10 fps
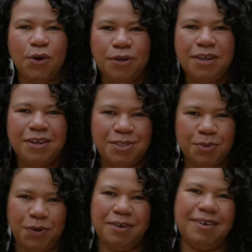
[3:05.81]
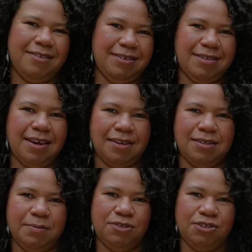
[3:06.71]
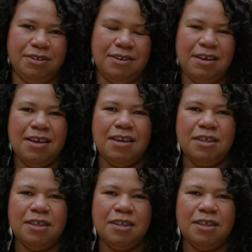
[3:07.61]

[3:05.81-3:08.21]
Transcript: earliest work in this exhibition,